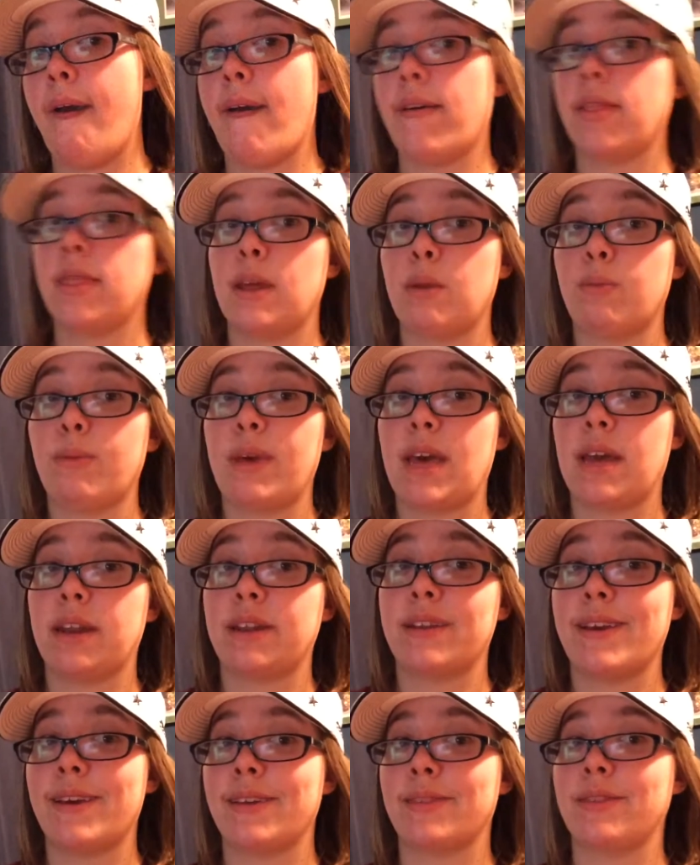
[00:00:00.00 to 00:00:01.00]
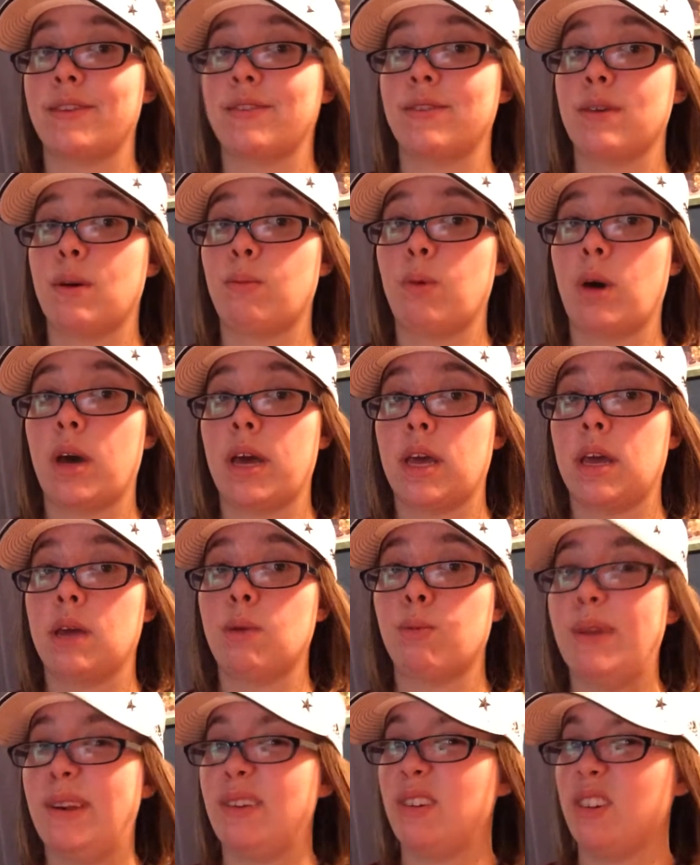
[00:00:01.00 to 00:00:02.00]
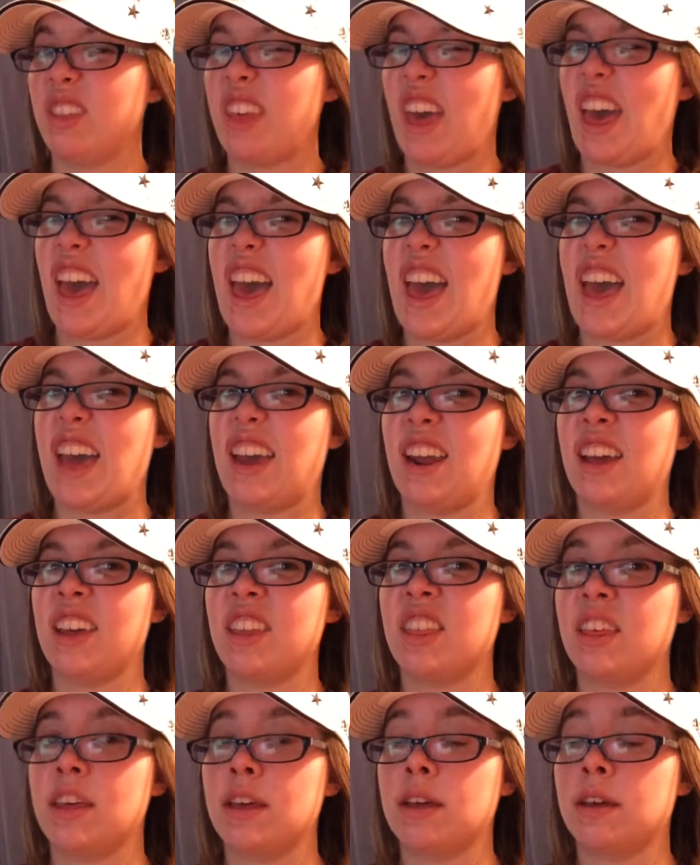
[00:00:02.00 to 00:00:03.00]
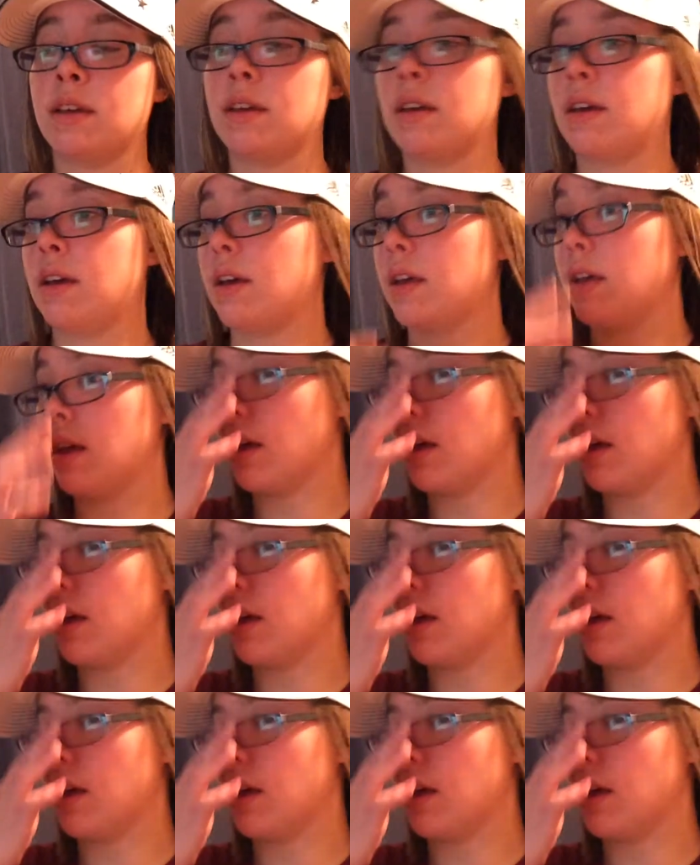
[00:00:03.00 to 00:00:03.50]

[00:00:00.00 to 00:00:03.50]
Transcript: and then we had to take the subway. We took the N, I think.